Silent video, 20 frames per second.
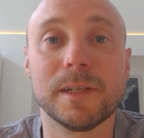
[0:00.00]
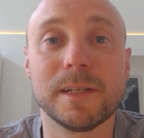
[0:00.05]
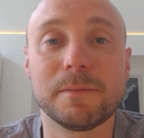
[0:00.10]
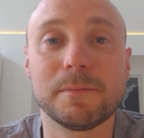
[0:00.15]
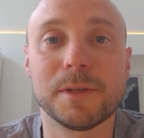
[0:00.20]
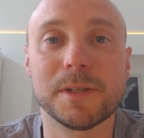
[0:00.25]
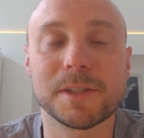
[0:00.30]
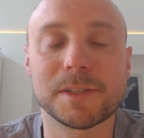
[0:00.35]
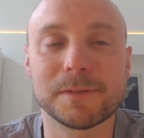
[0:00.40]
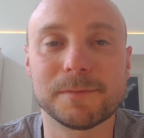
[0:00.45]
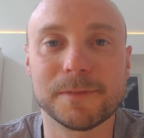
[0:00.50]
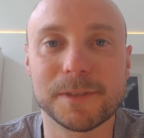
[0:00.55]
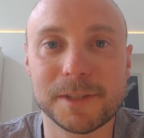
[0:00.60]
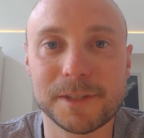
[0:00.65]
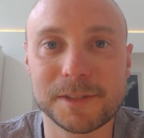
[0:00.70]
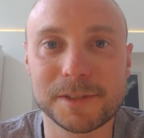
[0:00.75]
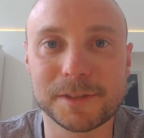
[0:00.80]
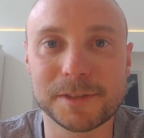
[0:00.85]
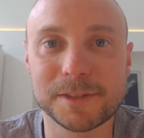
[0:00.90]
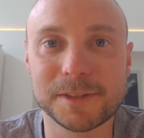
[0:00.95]
in-person
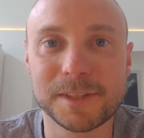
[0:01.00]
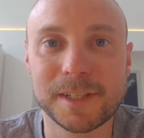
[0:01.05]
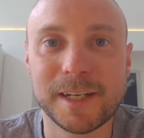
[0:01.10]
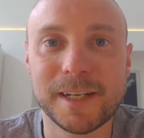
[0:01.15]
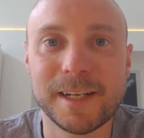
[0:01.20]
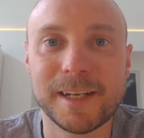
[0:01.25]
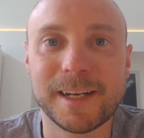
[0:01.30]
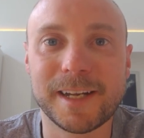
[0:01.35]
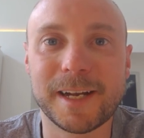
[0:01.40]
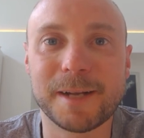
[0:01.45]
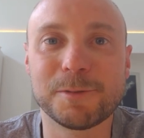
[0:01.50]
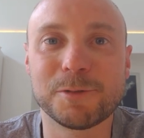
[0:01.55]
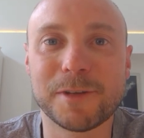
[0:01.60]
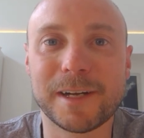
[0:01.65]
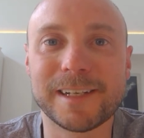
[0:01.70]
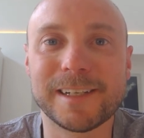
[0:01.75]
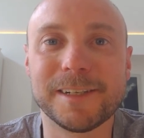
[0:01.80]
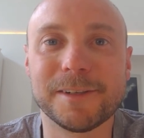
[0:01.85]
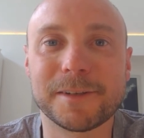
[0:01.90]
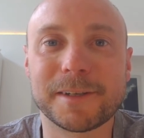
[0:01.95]
rehearsals, and I'm
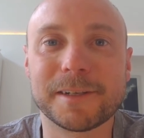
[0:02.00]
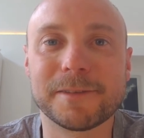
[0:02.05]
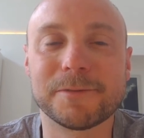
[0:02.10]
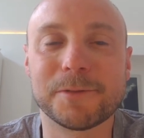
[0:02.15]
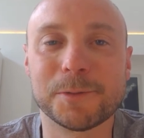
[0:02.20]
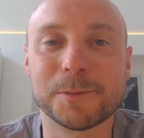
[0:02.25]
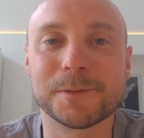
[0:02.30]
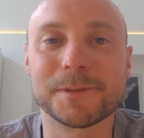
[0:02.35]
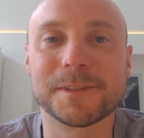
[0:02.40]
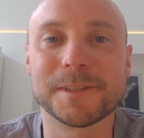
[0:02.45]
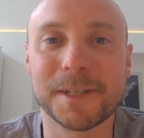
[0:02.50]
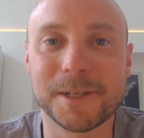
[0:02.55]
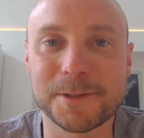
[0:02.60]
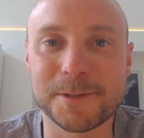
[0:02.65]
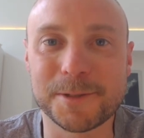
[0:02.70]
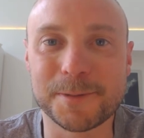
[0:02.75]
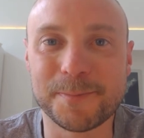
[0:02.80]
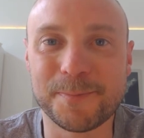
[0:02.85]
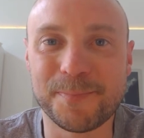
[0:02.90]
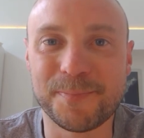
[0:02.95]
greatly looking forward to
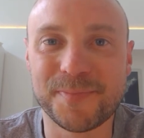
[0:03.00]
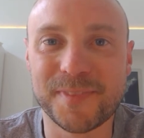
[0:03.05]
those.